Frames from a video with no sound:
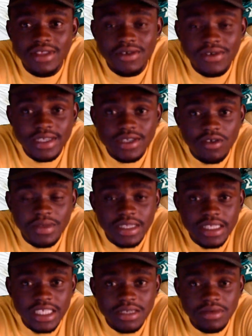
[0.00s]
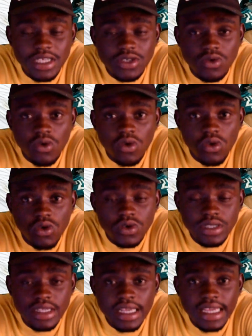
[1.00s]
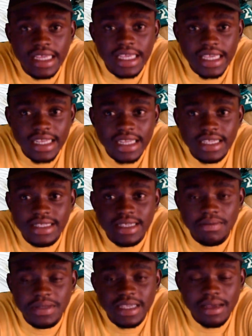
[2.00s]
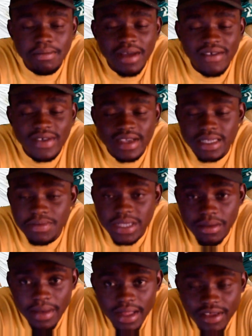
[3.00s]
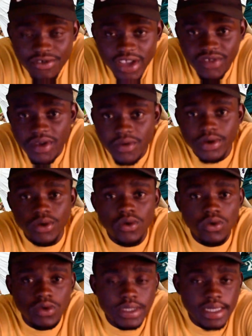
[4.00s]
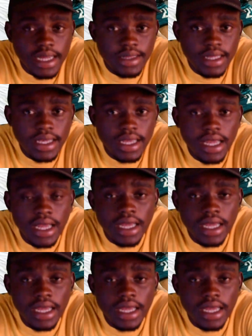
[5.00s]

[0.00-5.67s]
the rest of the teams it will close in September, 1st September, the transfer window will close and I think